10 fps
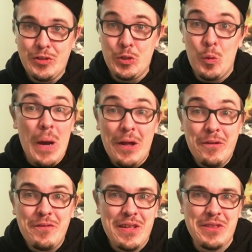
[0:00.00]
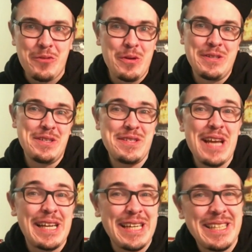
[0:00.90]
12 that there was a
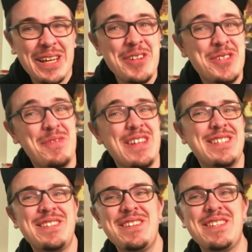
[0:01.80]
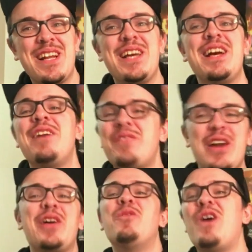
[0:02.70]
second Ghostbusters, and I
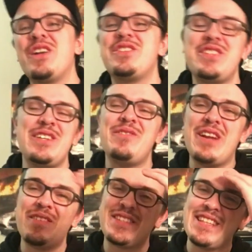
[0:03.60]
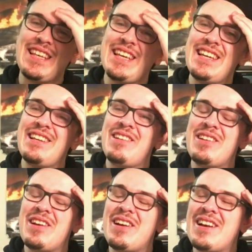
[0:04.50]
finally watched it when I was a kid.
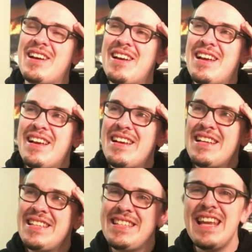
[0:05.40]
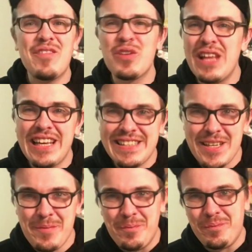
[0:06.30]
Never liked
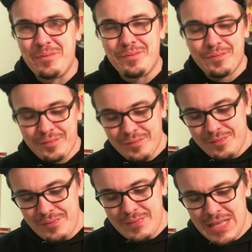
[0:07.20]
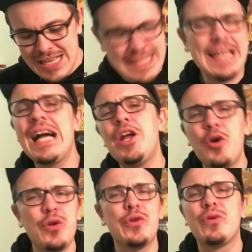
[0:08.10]
it. As I got
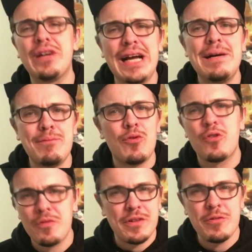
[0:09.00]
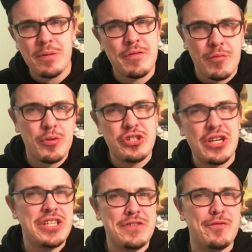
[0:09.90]
older, I got more, a little bit of
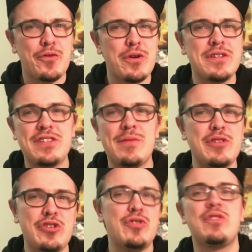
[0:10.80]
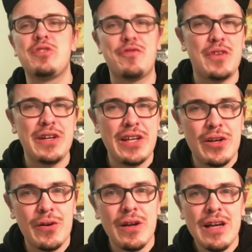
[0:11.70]
appreciation for it. Some of the jokes are
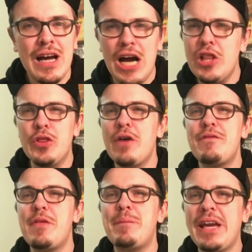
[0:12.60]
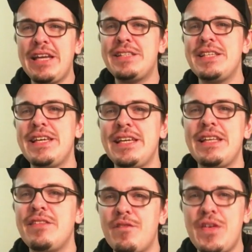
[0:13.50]
funnier. I love the painting
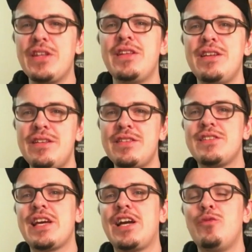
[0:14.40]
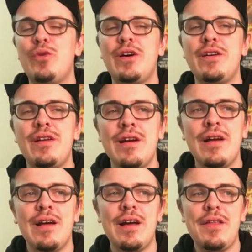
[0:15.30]
and the villain in the second one.
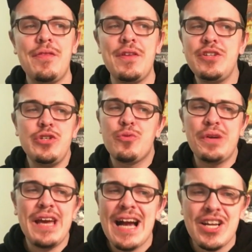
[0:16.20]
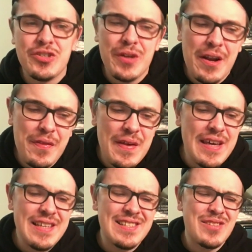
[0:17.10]
They do rehash a lot of
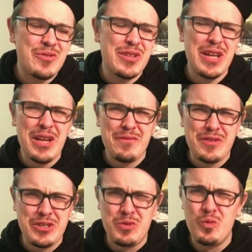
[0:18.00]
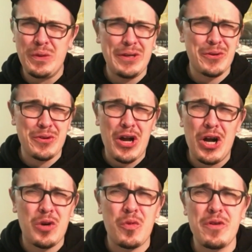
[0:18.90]
things, and there's a lot of just weird,
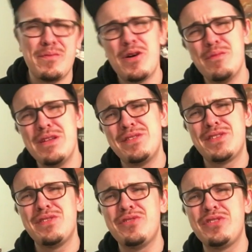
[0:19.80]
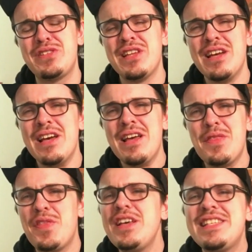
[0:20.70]
awkward moments, and there's just
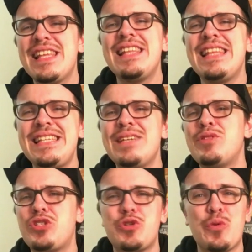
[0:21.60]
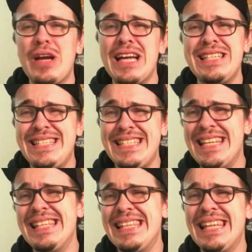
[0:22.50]
things that they did with the story I just
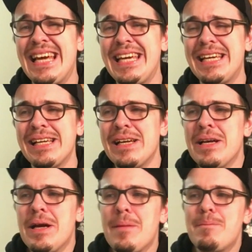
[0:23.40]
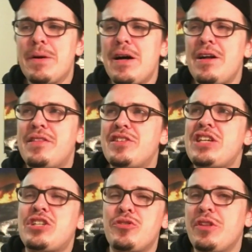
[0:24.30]
didn't like. But the
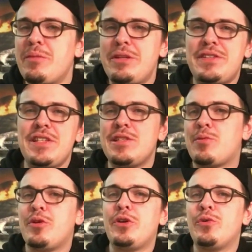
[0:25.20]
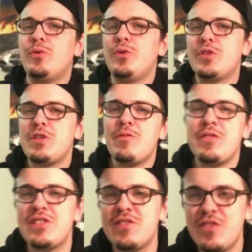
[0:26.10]
Statue of Liberty scene's pretty cool. Some of
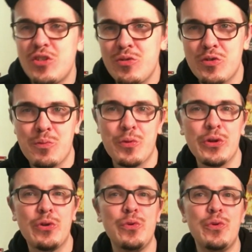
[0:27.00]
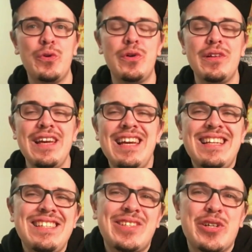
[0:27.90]
its visuals are pretty cool.
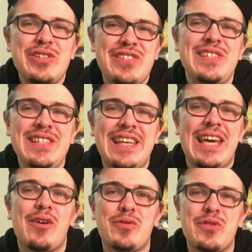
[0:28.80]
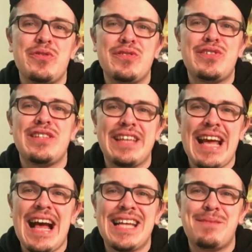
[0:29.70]
And it's good to see the characters and the
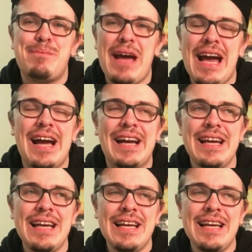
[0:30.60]
cast back.